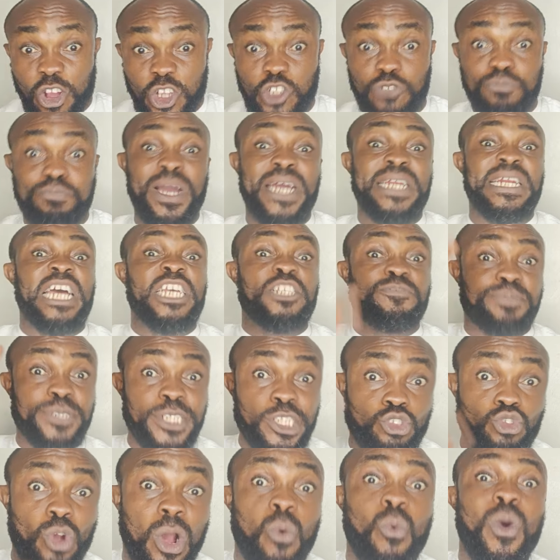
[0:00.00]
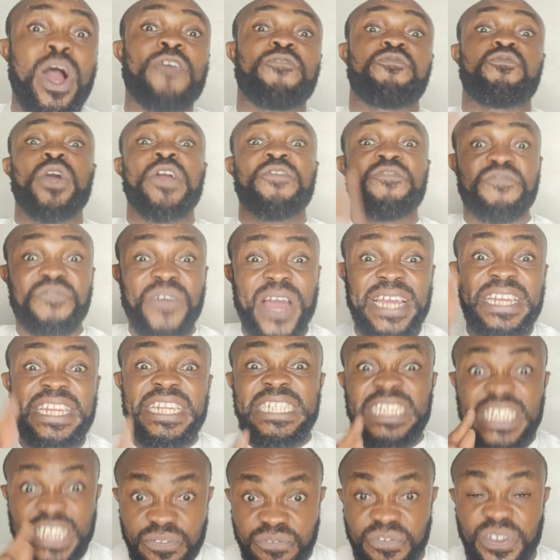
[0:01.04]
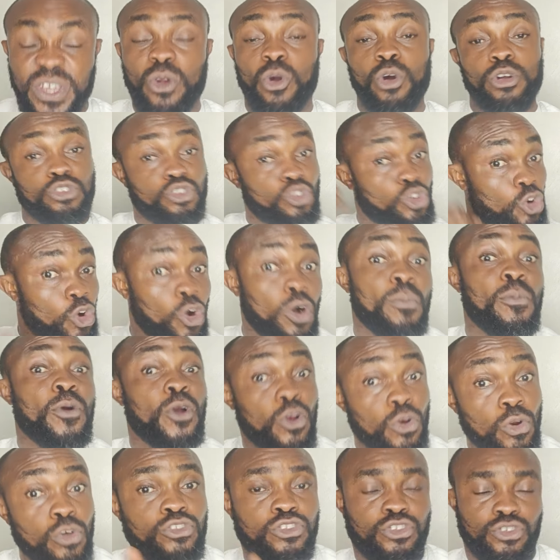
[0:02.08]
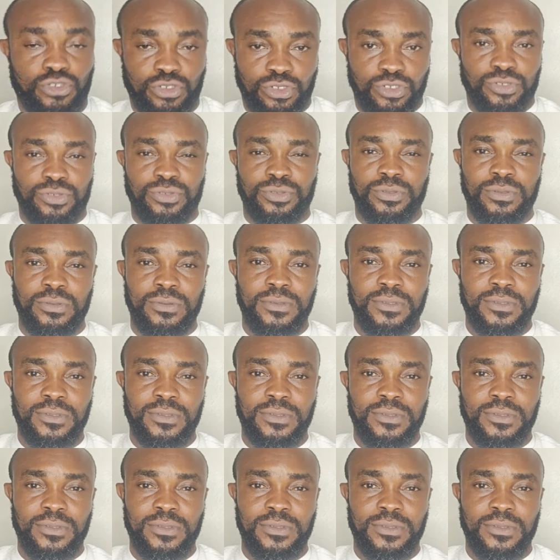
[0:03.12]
husband and spiritual wife will find it difficult to come close to you.